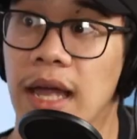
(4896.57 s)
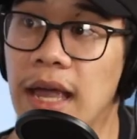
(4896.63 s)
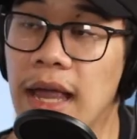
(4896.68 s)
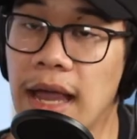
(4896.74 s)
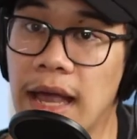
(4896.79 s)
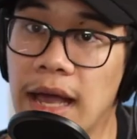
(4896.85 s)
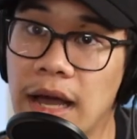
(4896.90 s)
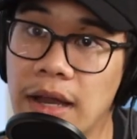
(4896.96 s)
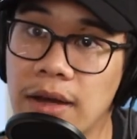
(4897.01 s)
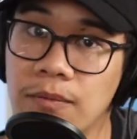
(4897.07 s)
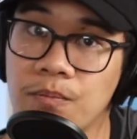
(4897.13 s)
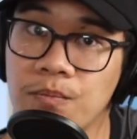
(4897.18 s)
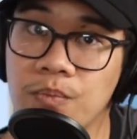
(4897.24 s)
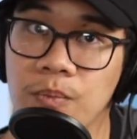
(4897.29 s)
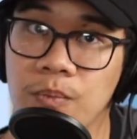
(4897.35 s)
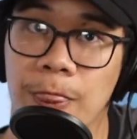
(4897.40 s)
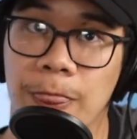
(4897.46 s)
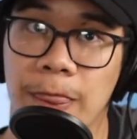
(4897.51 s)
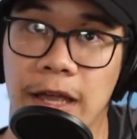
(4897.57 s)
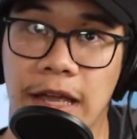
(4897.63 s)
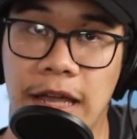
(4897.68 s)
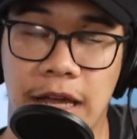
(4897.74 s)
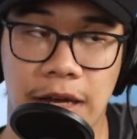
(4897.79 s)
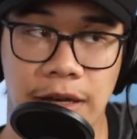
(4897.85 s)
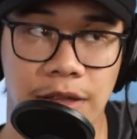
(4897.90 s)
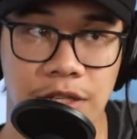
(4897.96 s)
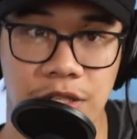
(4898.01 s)
and
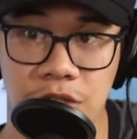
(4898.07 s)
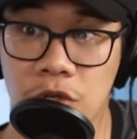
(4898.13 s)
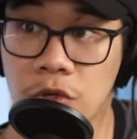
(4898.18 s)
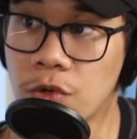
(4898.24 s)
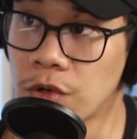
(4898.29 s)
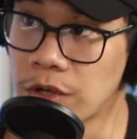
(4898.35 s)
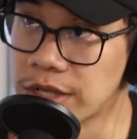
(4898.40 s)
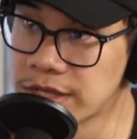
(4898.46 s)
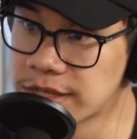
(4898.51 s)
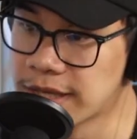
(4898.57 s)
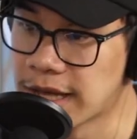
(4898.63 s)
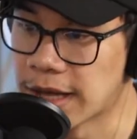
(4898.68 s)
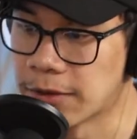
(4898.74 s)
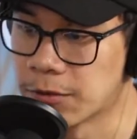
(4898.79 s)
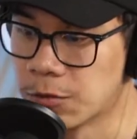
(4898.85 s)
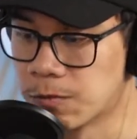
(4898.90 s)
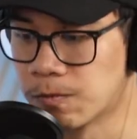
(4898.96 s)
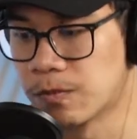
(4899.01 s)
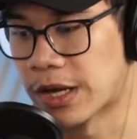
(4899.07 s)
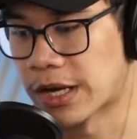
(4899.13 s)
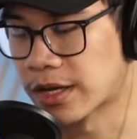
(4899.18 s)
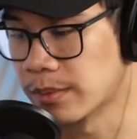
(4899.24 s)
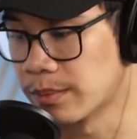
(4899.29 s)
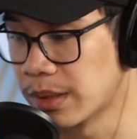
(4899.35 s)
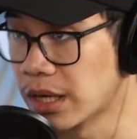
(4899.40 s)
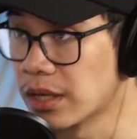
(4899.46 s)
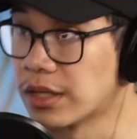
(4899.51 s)
the stories that
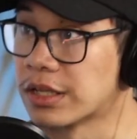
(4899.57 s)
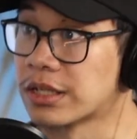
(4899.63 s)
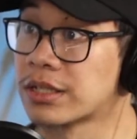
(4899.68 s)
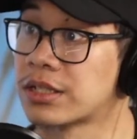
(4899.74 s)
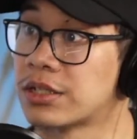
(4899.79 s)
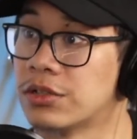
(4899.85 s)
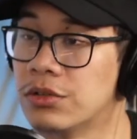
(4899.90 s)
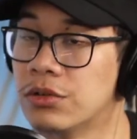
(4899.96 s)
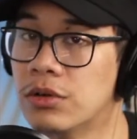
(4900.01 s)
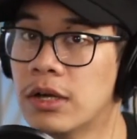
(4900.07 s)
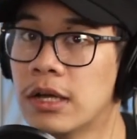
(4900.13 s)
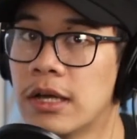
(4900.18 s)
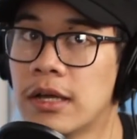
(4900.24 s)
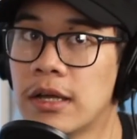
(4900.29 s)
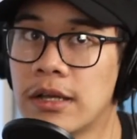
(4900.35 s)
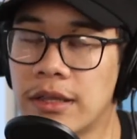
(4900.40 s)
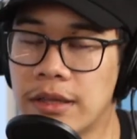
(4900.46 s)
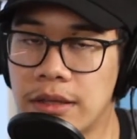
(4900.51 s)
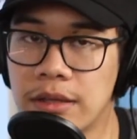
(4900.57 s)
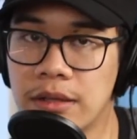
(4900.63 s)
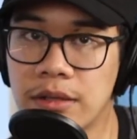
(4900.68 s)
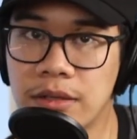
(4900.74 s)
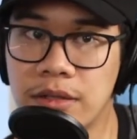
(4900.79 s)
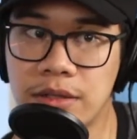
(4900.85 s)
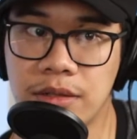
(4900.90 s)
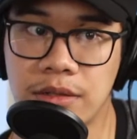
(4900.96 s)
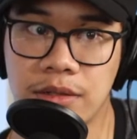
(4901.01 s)
compel us to
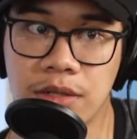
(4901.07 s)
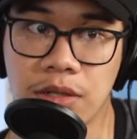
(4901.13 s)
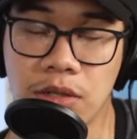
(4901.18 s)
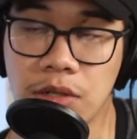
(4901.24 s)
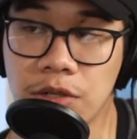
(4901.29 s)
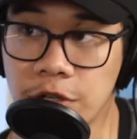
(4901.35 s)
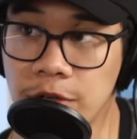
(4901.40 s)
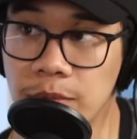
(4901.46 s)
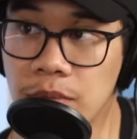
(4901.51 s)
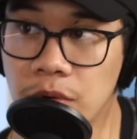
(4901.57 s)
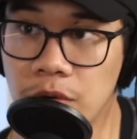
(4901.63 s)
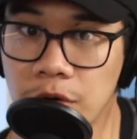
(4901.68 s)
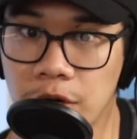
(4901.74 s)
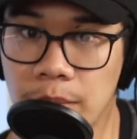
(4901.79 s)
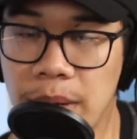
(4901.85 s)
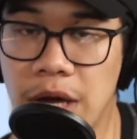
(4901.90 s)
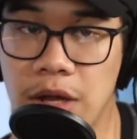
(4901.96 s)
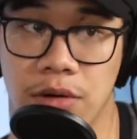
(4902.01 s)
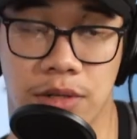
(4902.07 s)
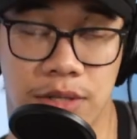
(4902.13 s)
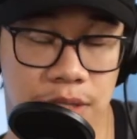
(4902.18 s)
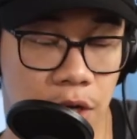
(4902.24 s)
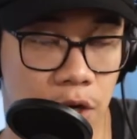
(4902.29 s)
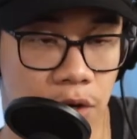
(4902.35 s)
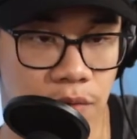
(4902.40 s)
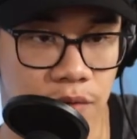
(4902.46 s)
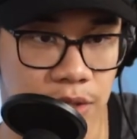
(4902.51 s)
learn more about
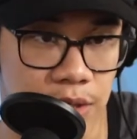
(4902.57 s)
ourselves.